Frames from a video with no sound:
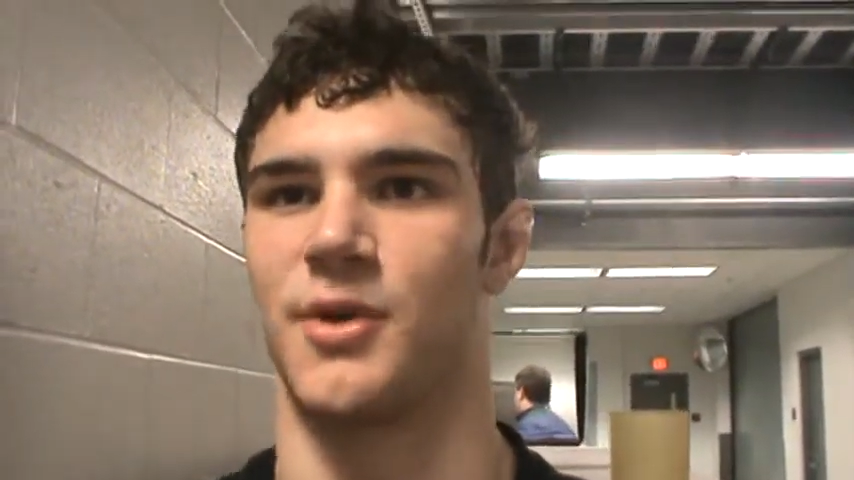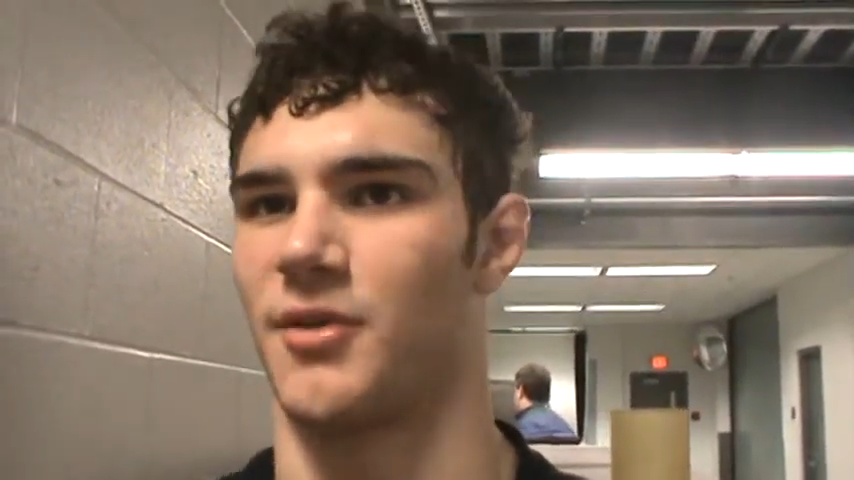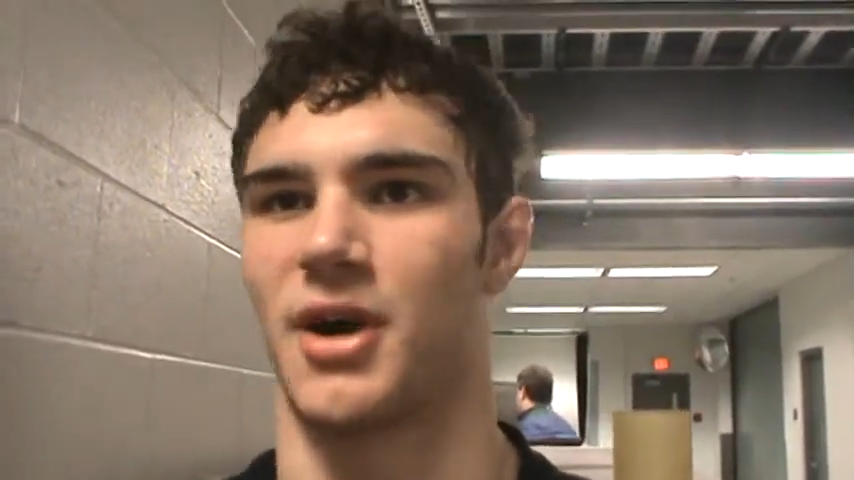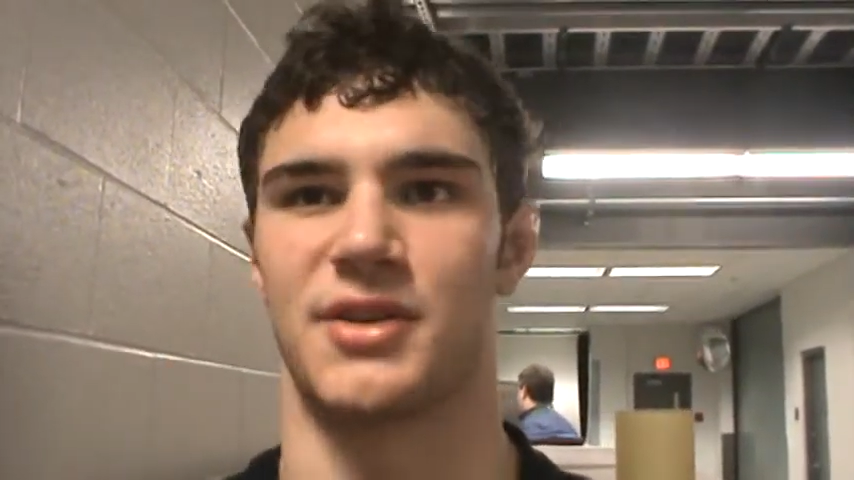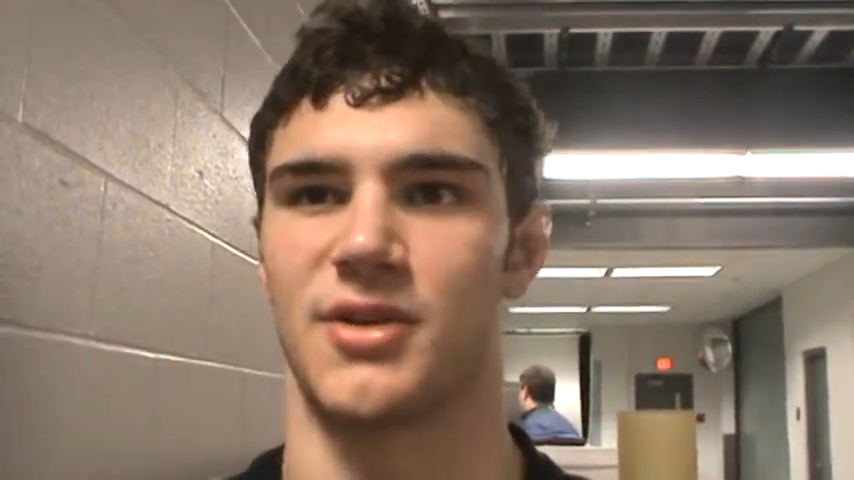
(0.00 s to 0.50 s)
we
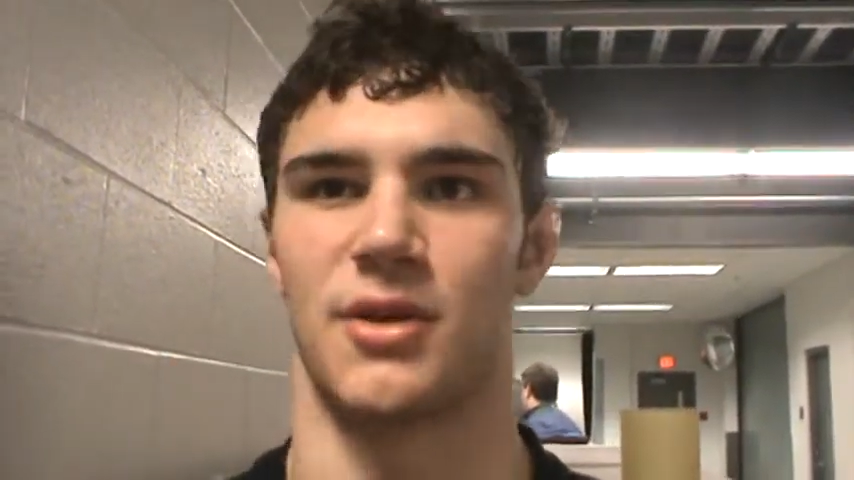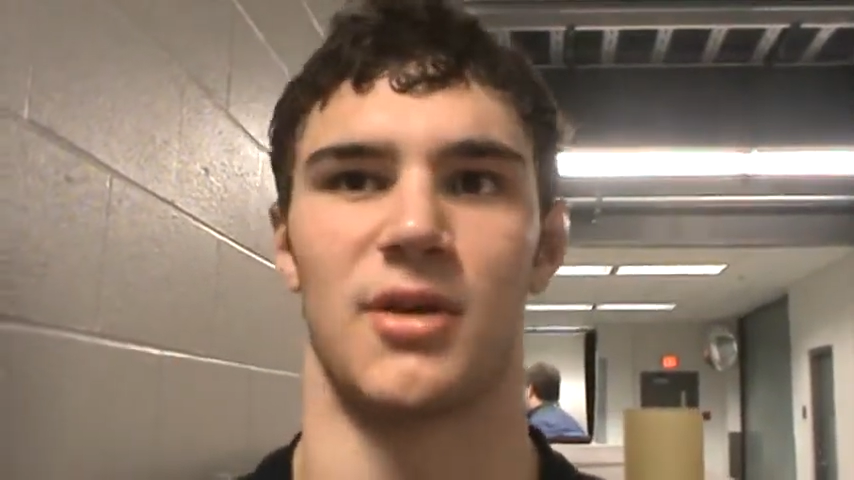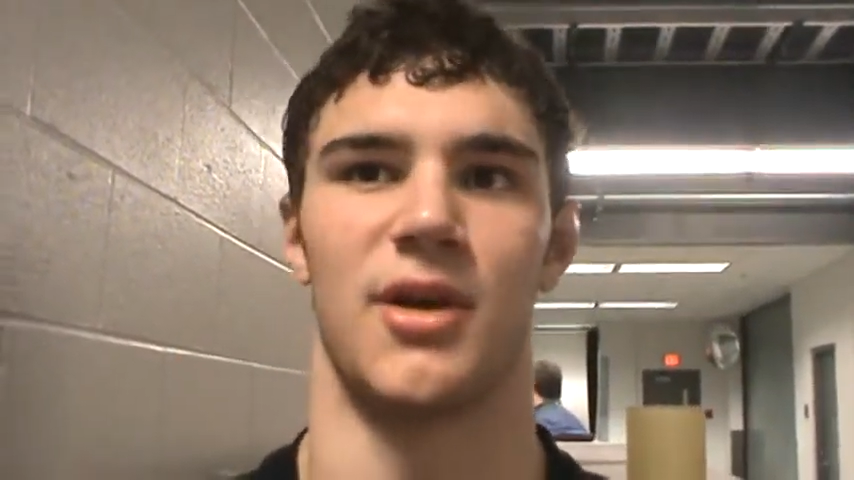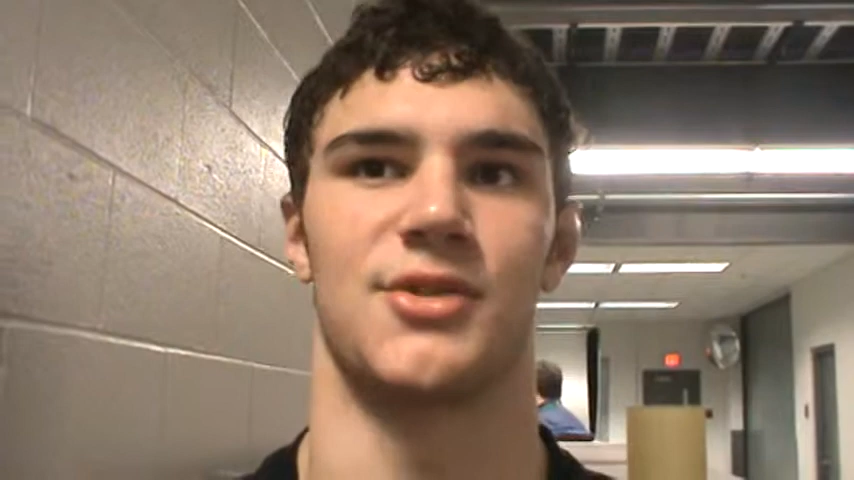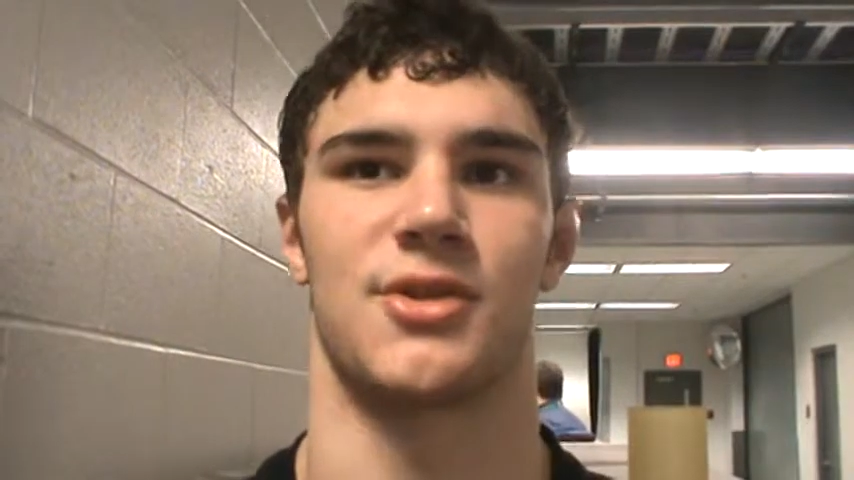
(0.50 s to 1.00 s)
were already so
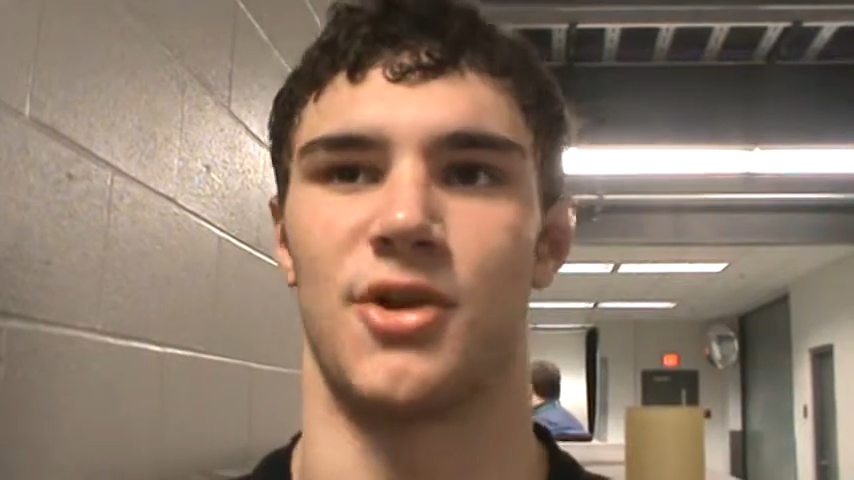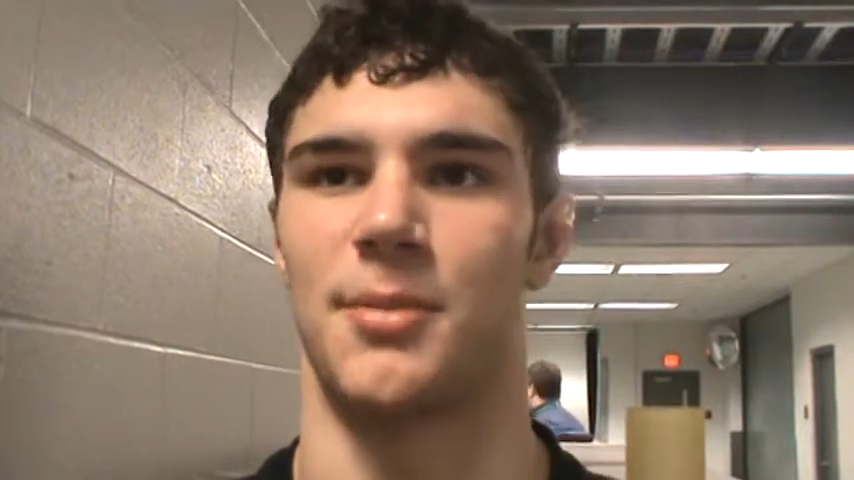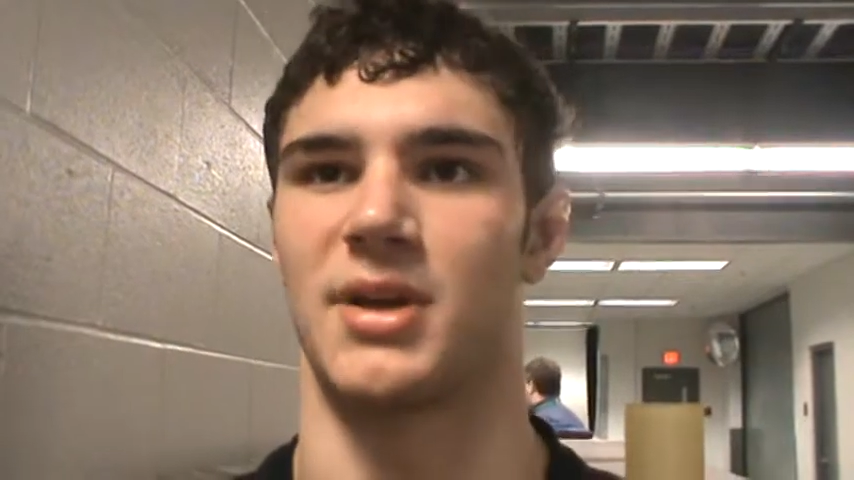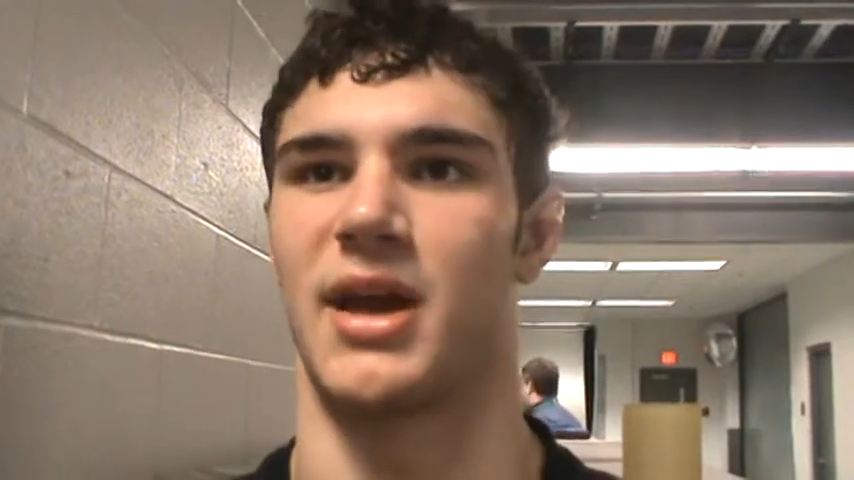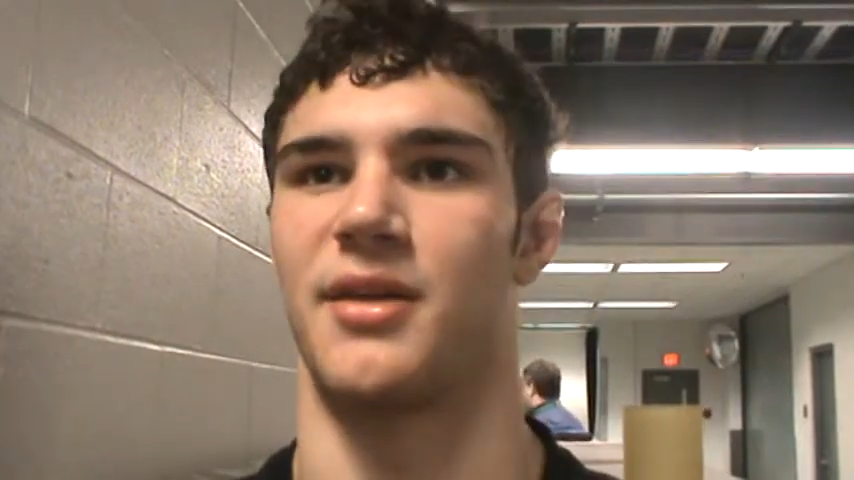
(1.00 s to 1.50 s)
close, grew
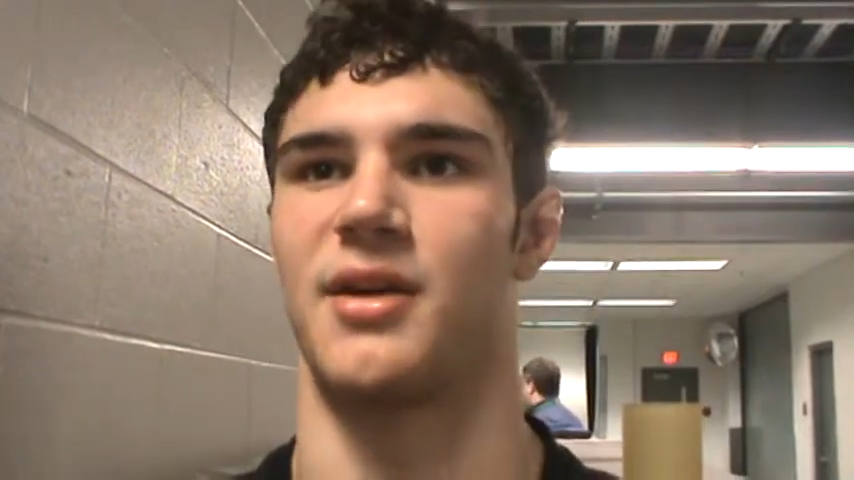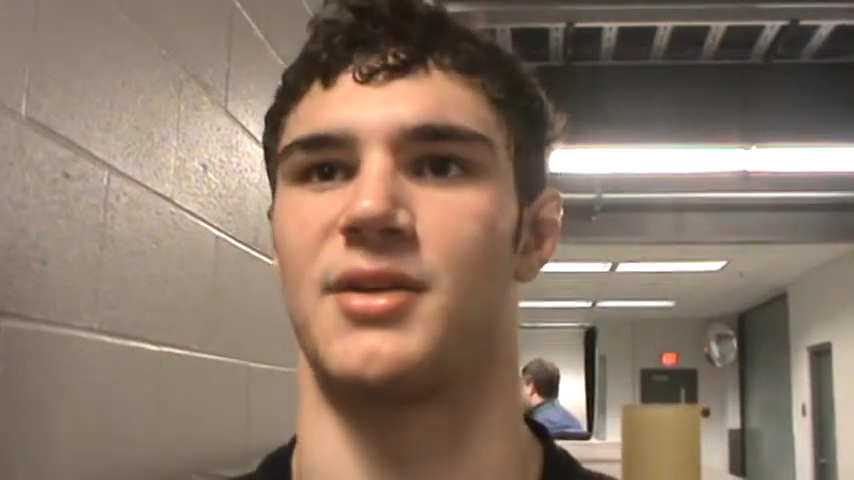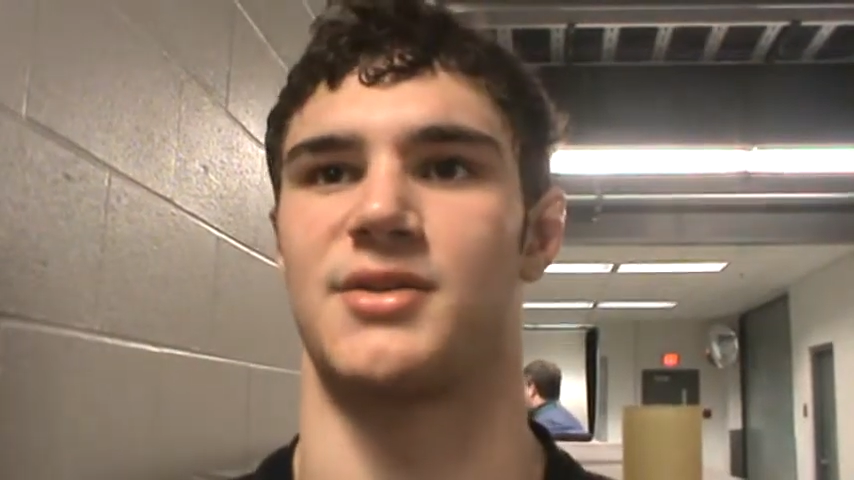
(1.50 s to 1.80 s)
up together,